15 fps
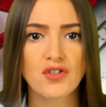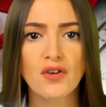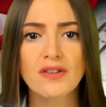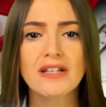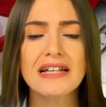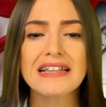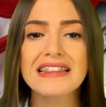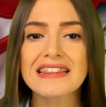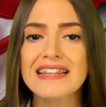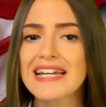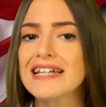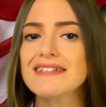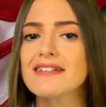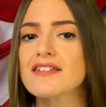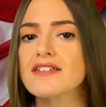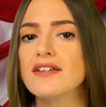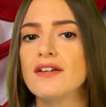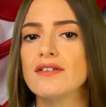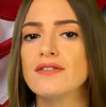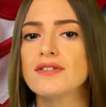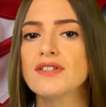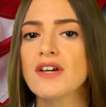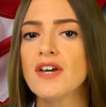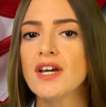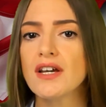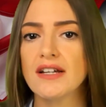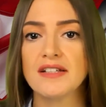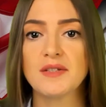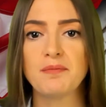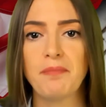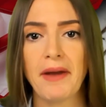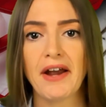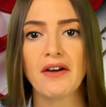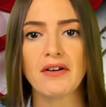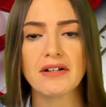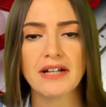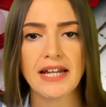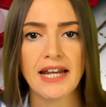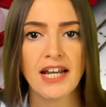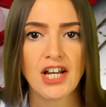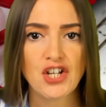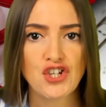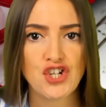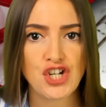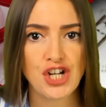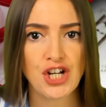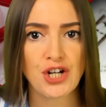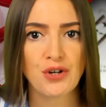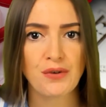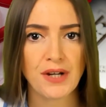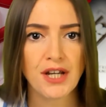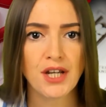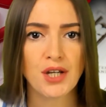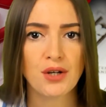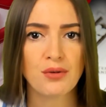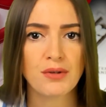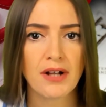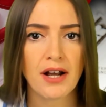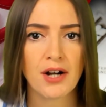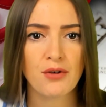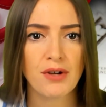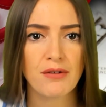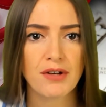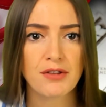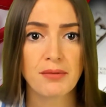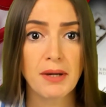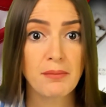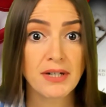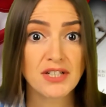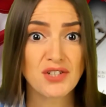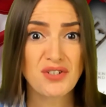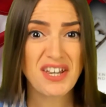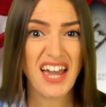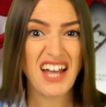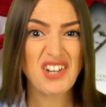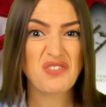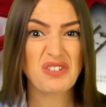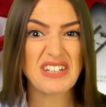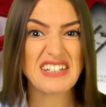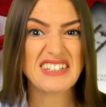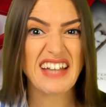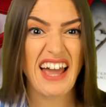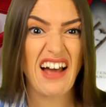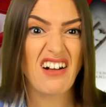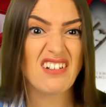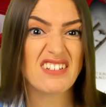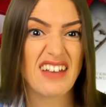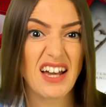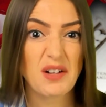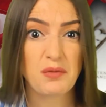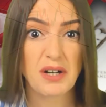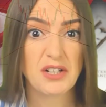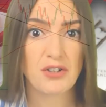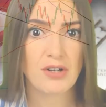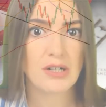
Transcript: So the latest news is barely cheery, you would agree with me, but you can't really tell that when you